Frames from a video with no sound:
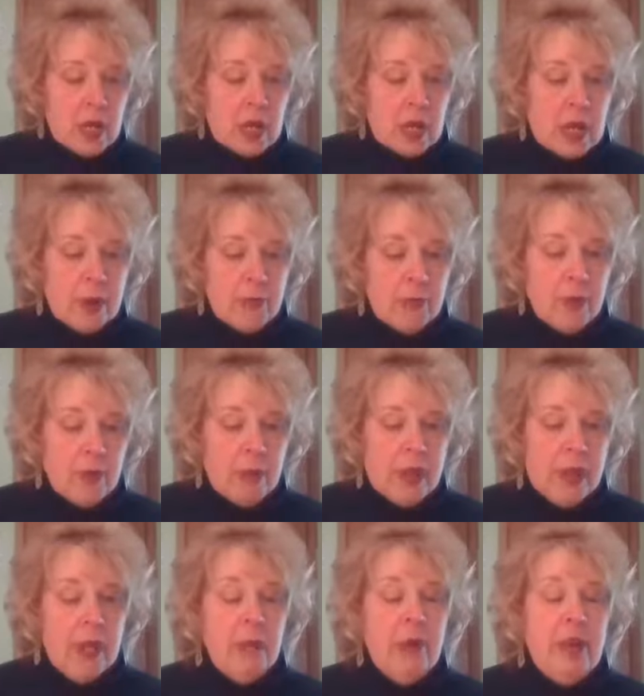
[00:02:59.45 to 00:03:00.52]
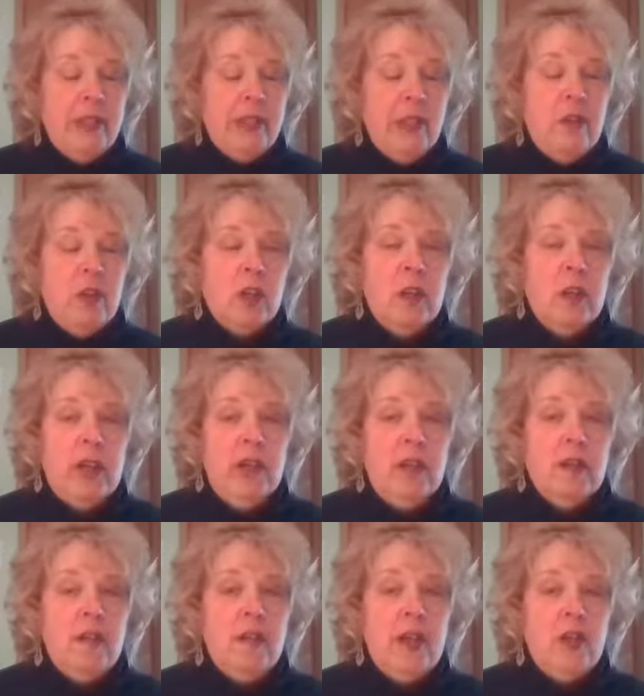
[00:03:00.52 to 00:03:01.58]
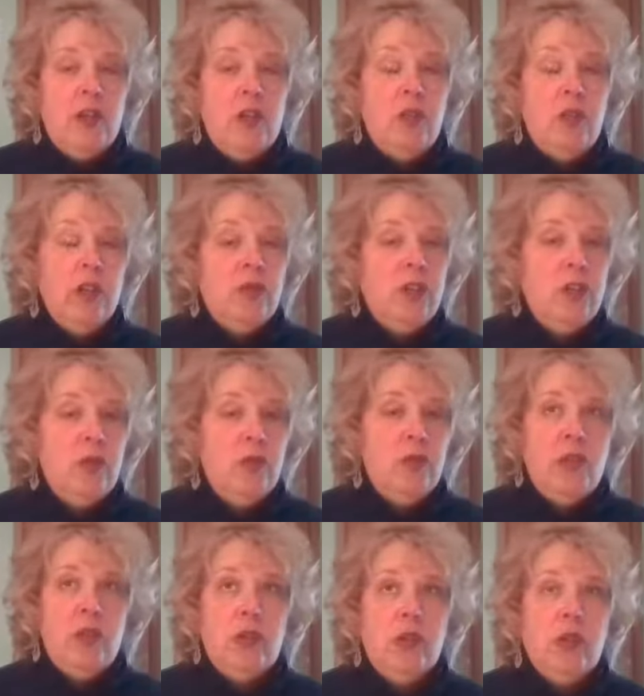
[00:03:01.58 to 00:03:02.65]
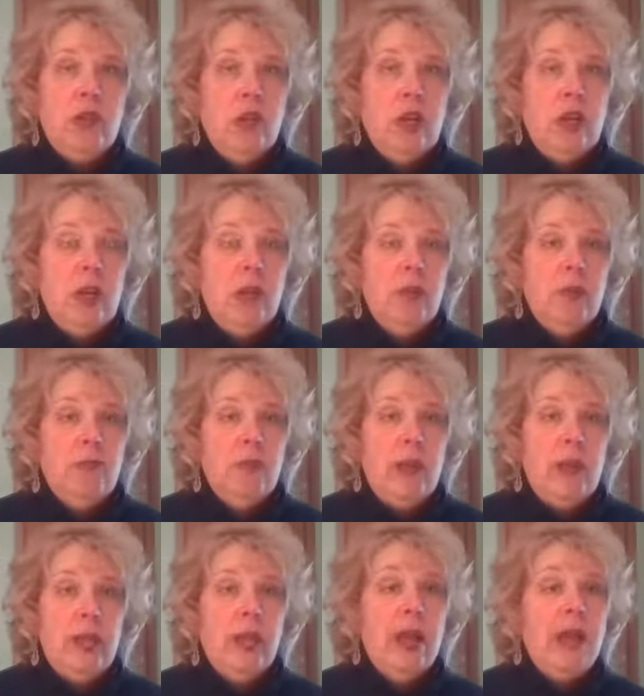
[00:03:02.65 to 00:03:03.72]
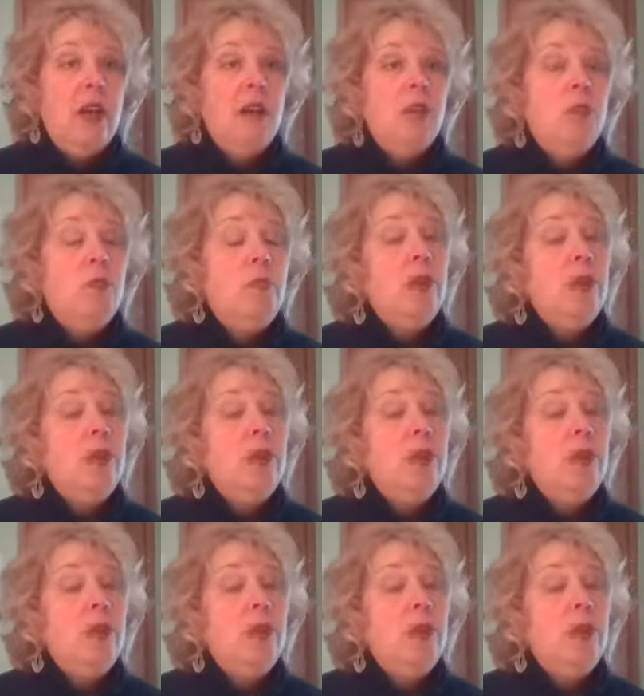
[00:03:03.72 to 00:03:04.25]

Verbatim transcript: Um, but anyways, if you're creating an event, you can choose, you could uh, and I also put a